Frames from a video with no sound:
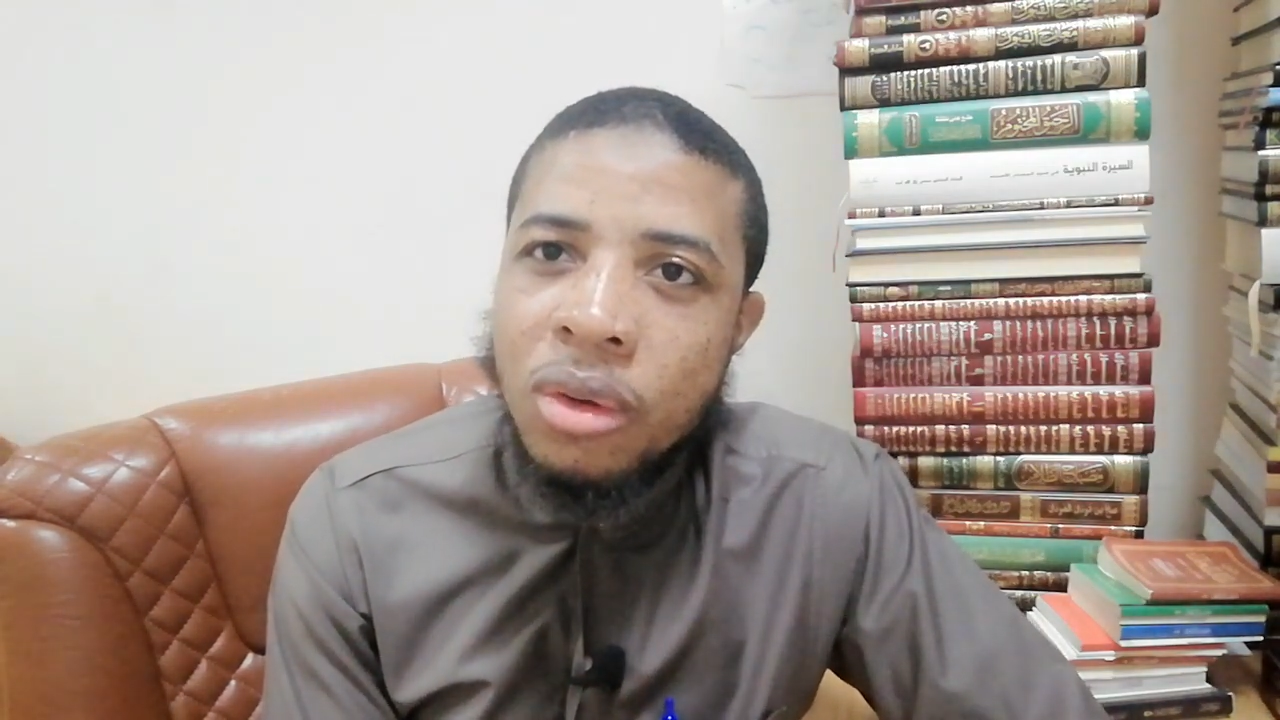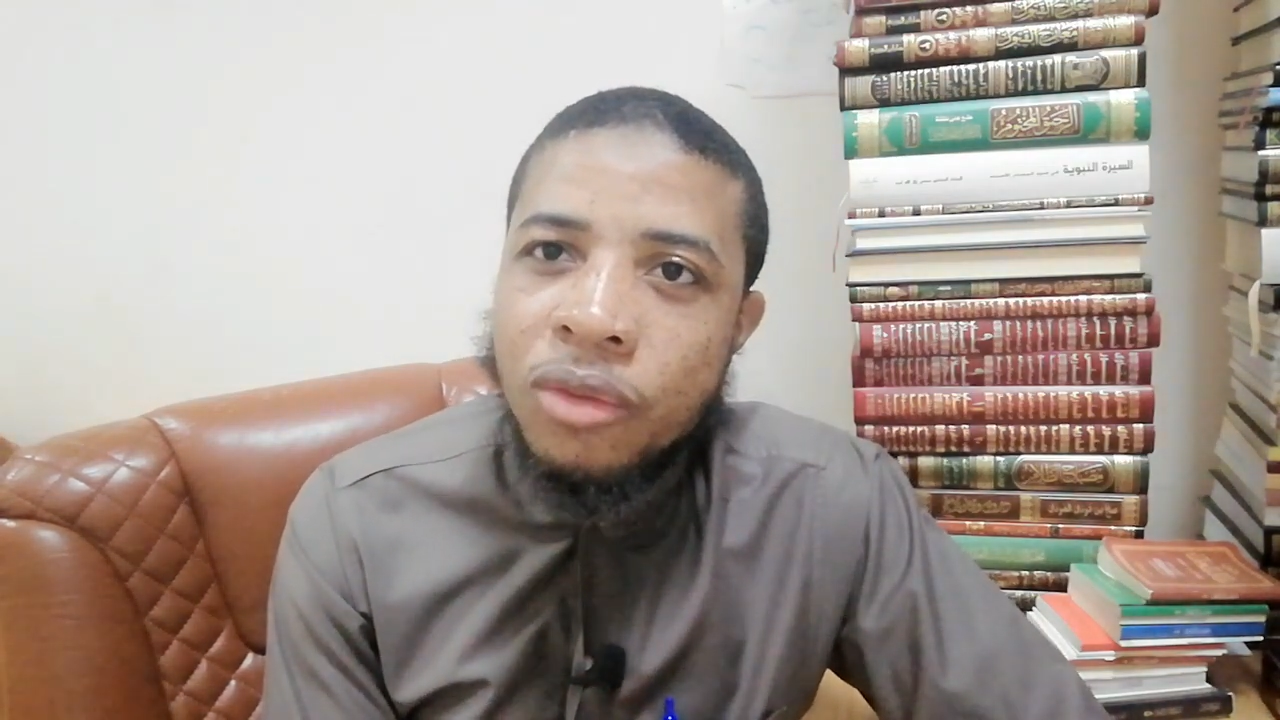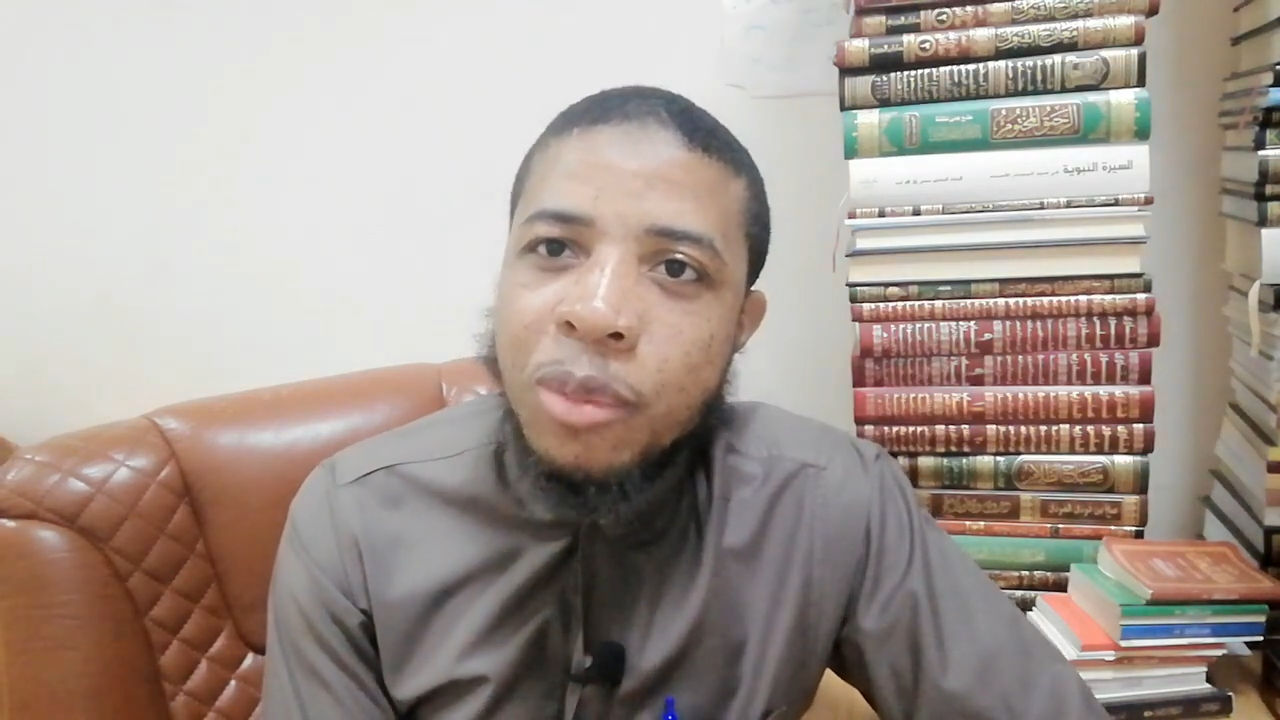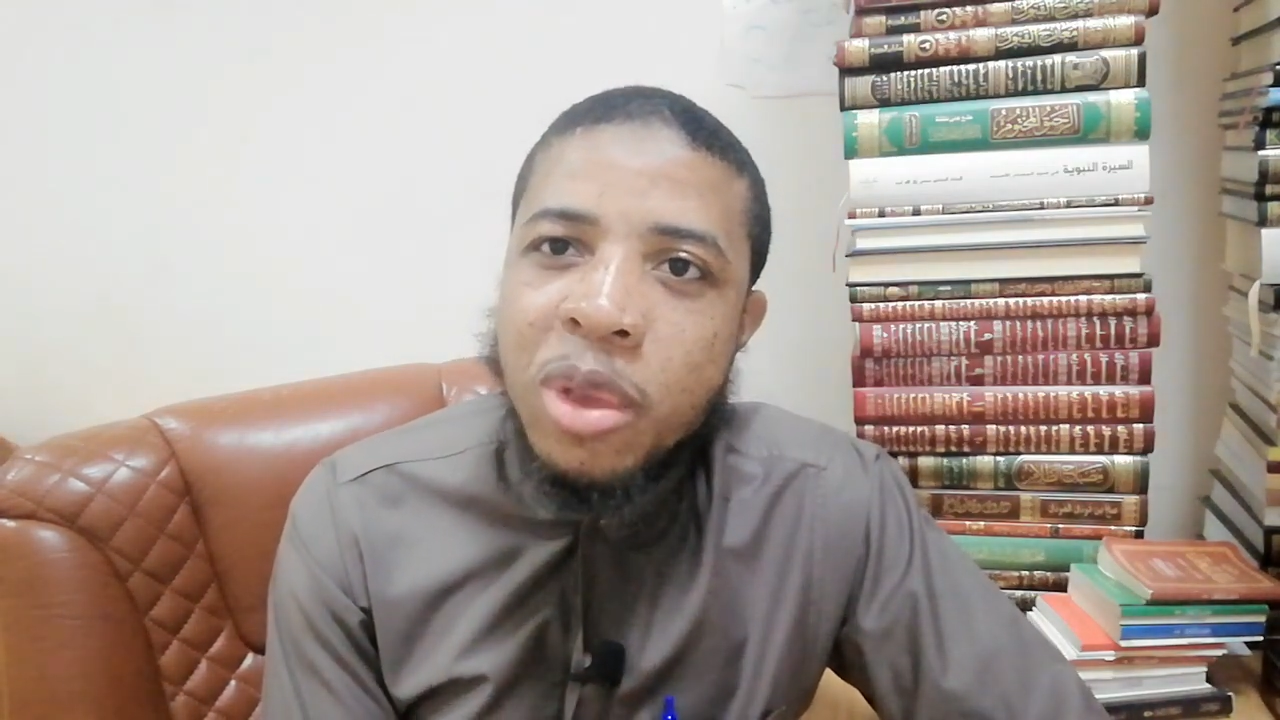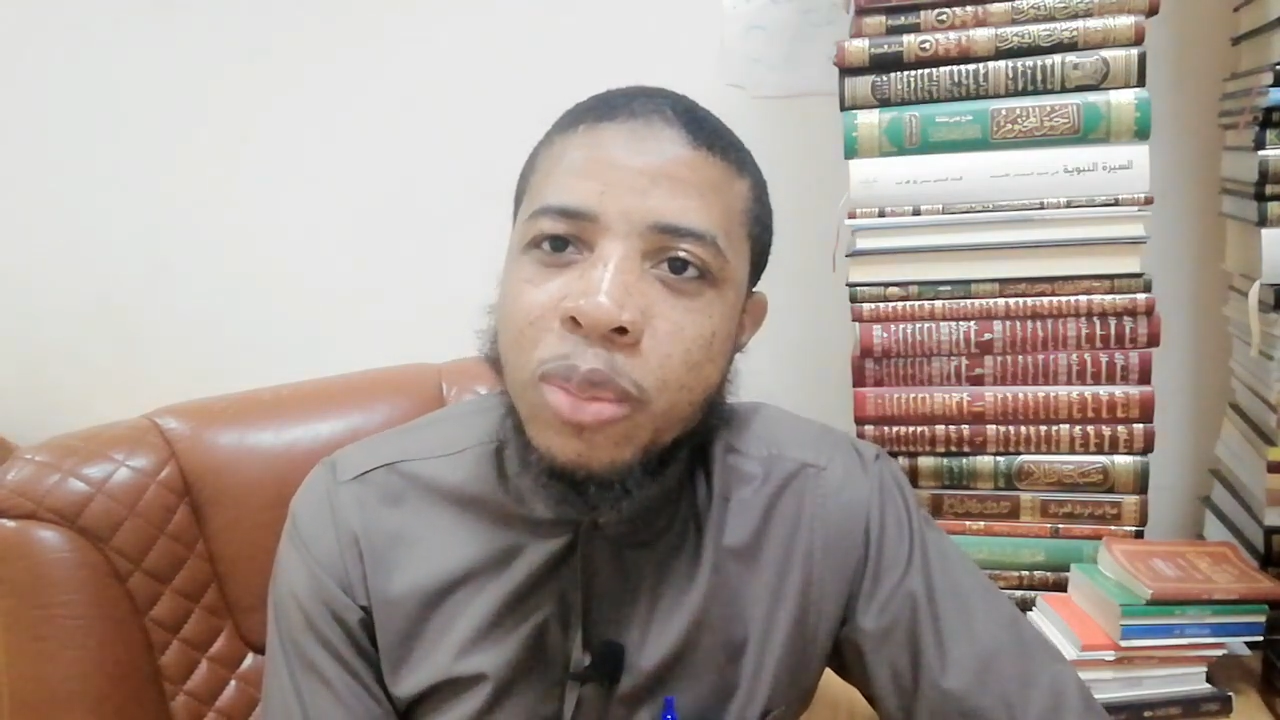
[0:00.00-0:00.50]

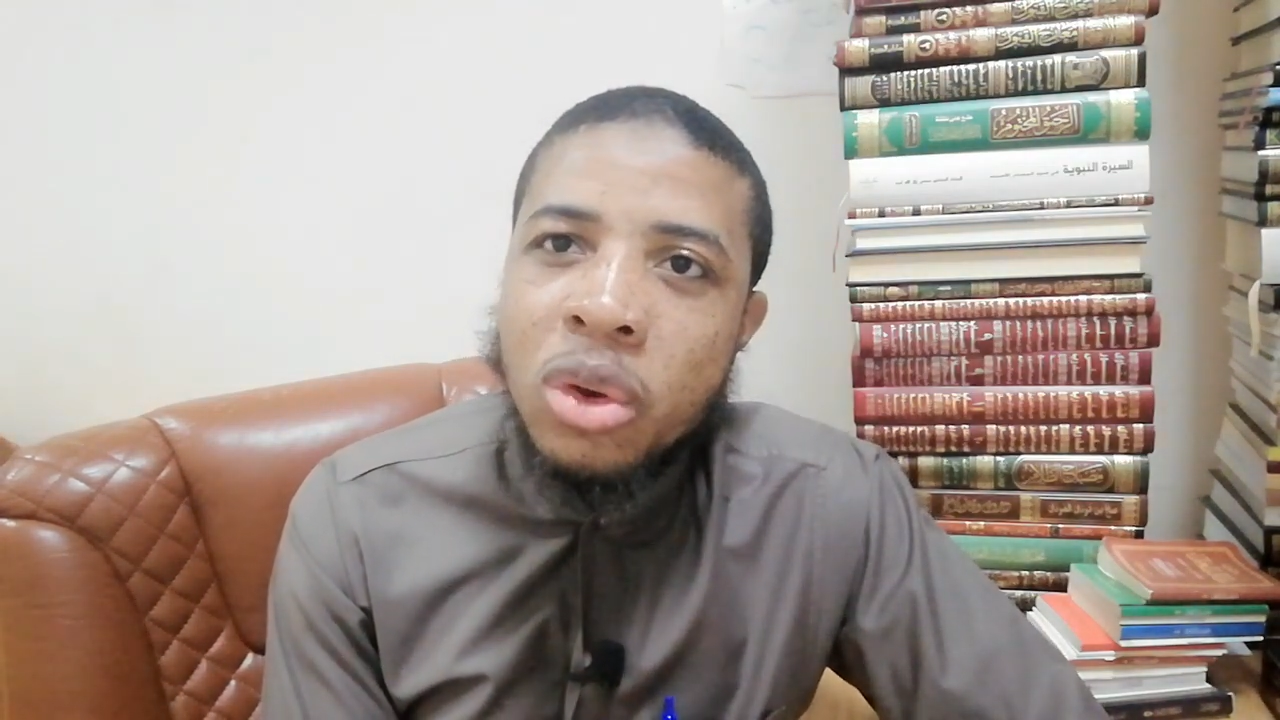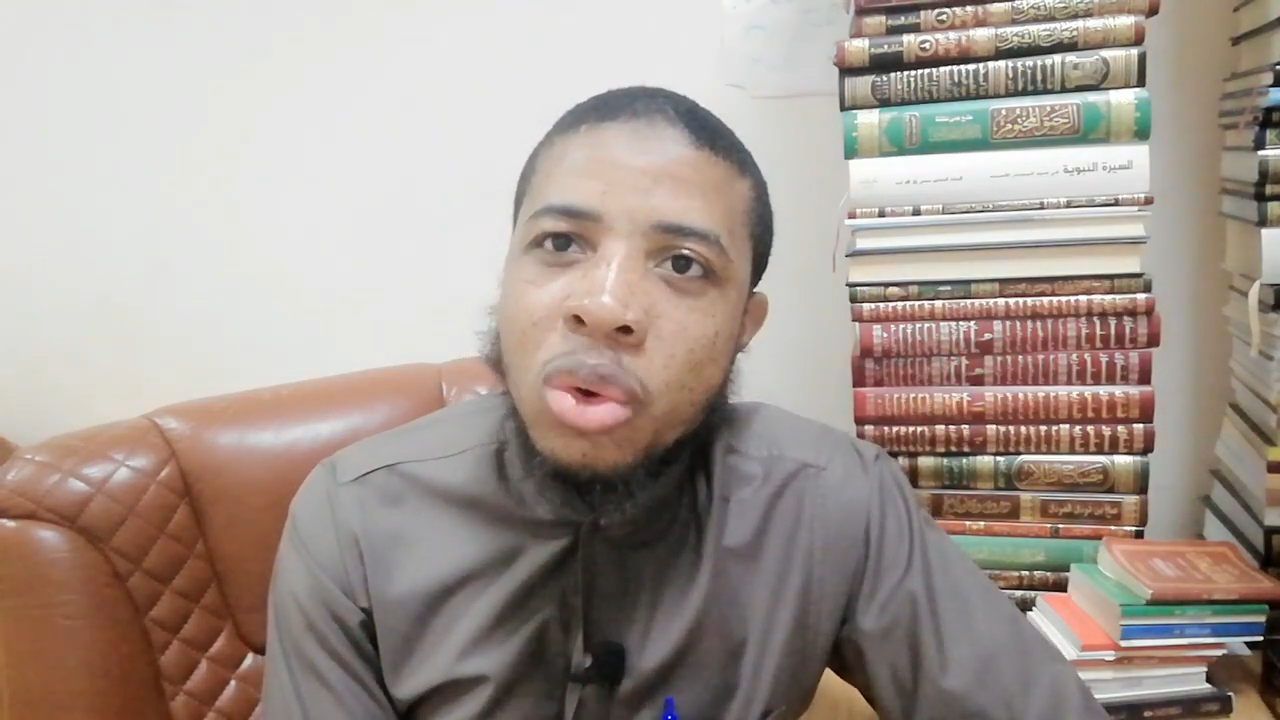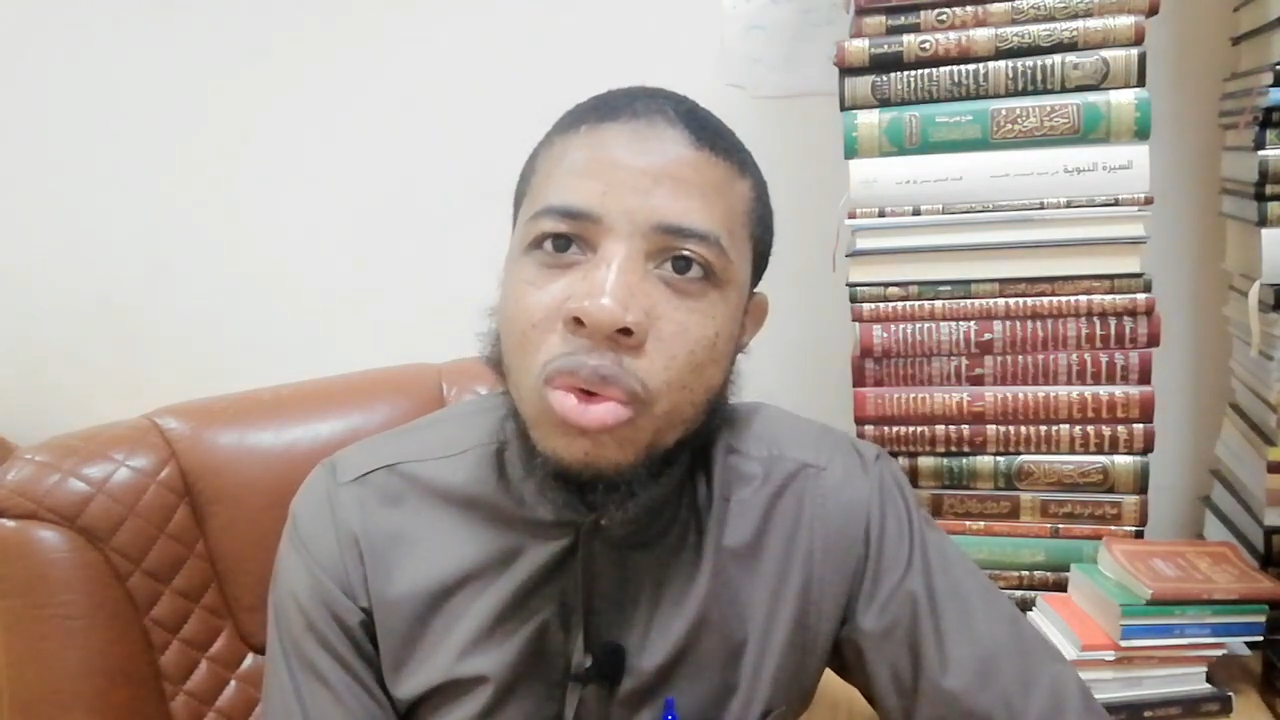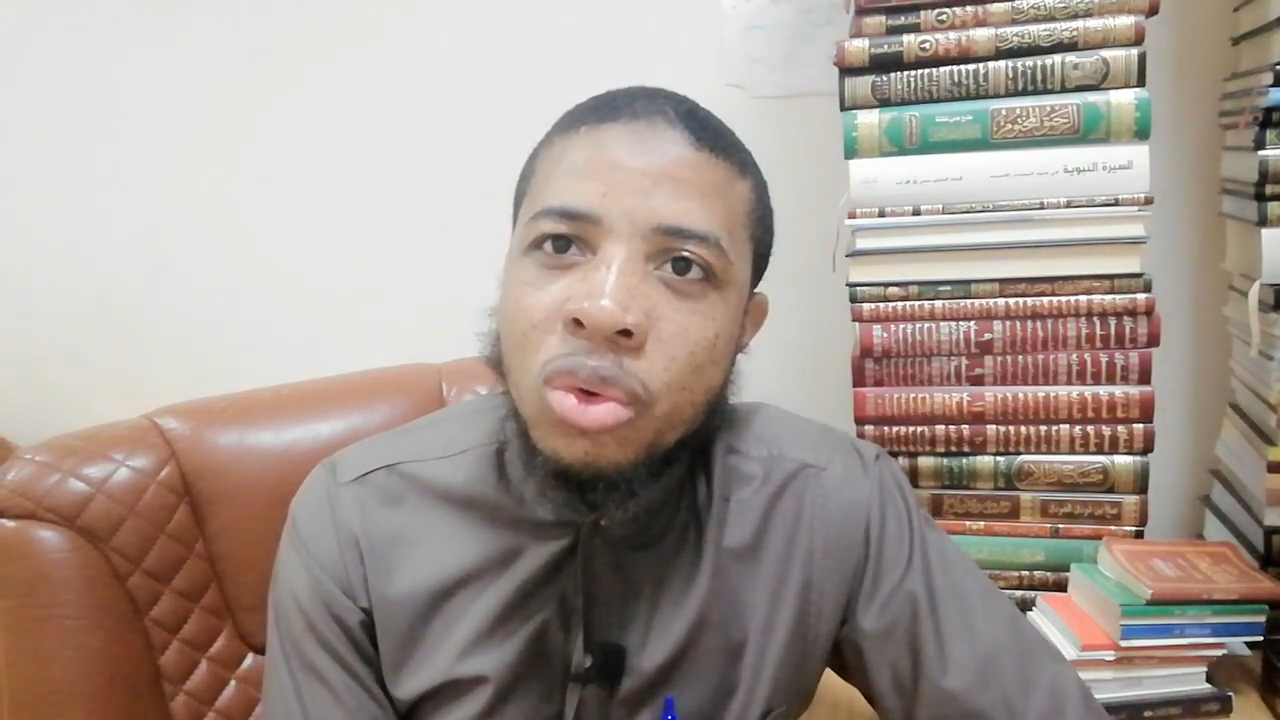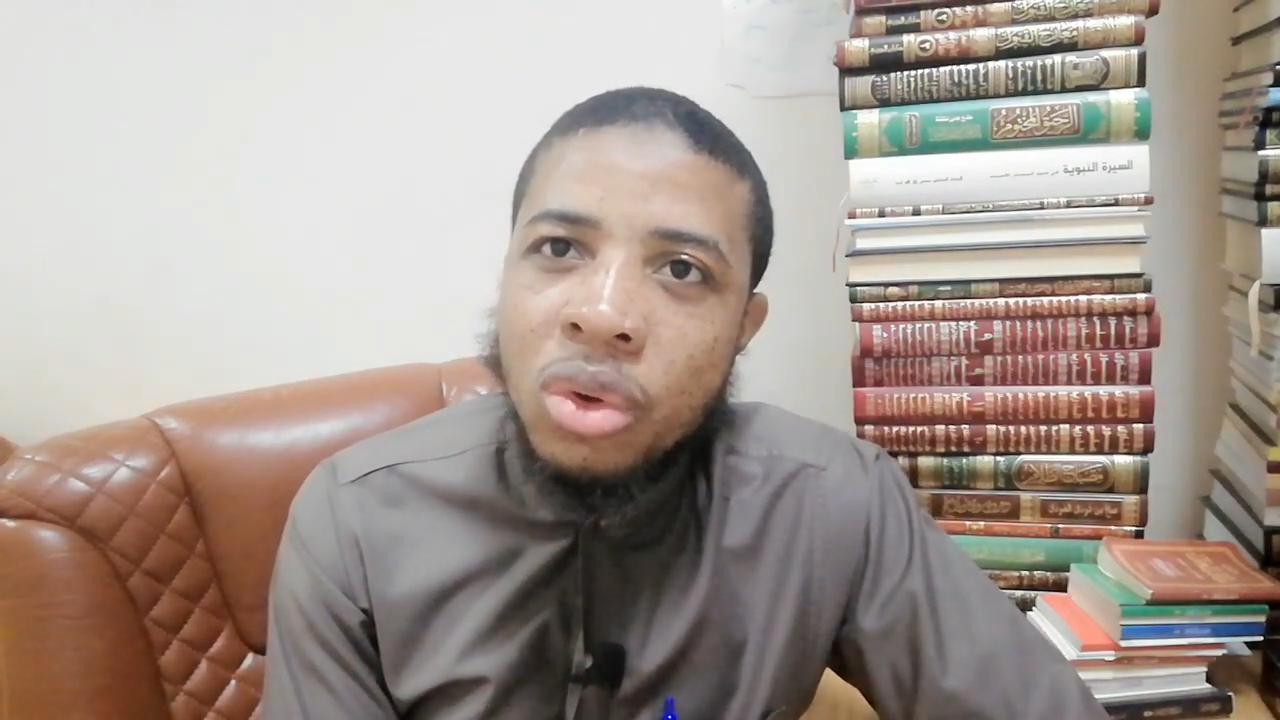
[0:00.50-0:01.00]
for people
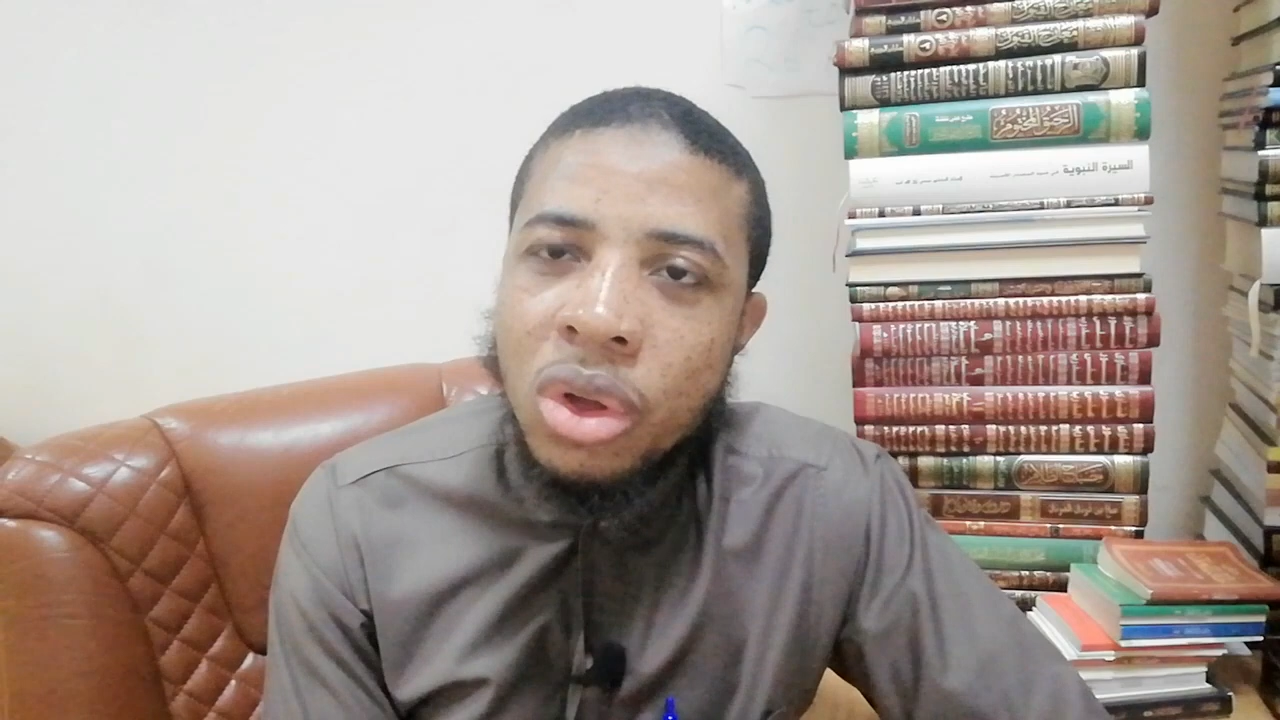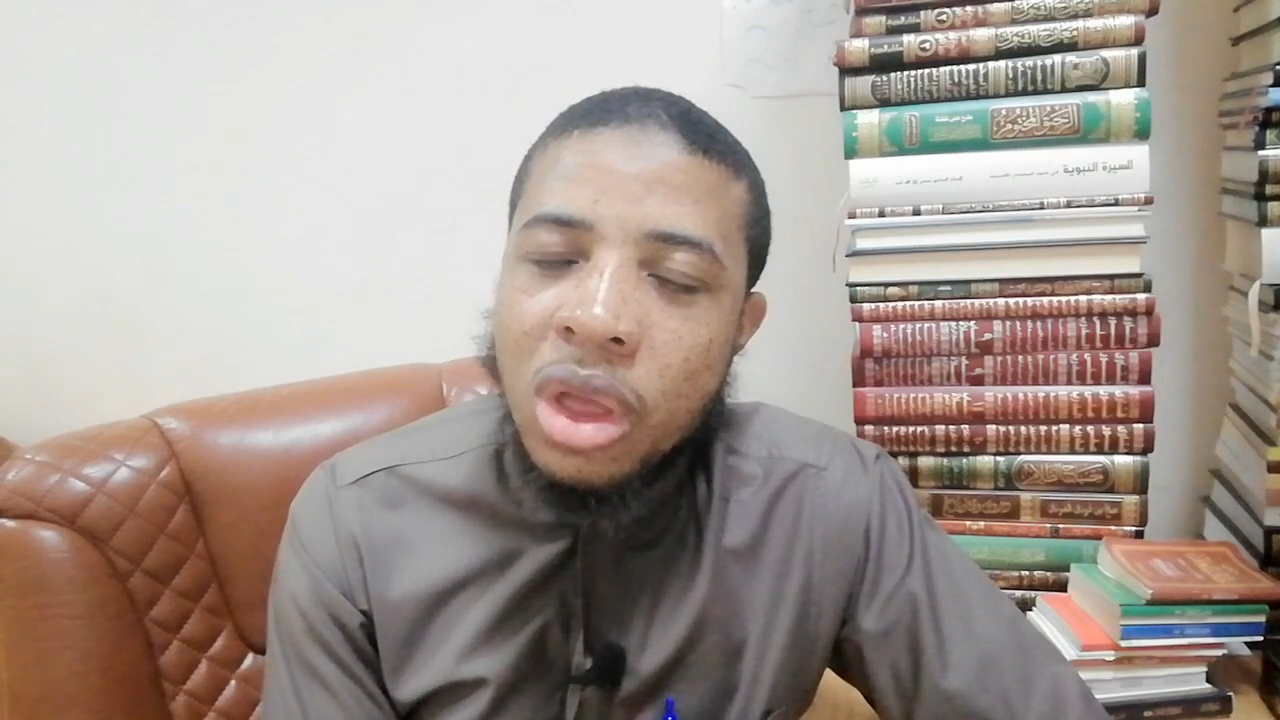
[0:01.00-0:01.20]
who